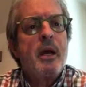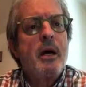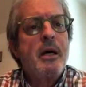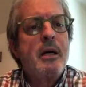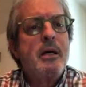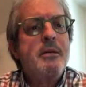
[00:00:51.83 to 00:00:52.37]

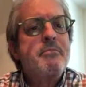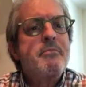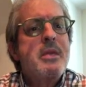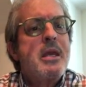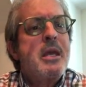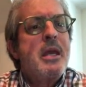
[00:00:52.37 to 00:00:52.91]

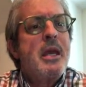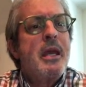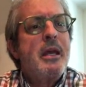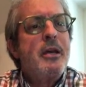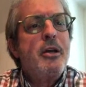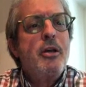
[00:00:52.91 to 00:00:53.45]

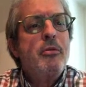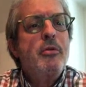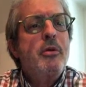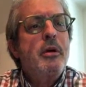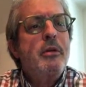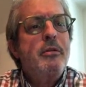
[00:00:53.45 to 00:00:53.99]
who
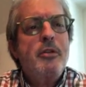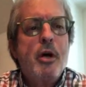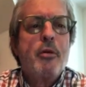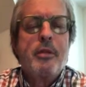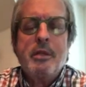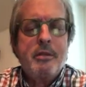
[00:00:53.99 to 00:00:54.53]

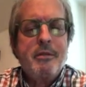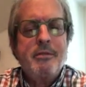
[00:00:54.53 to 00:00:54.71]
know that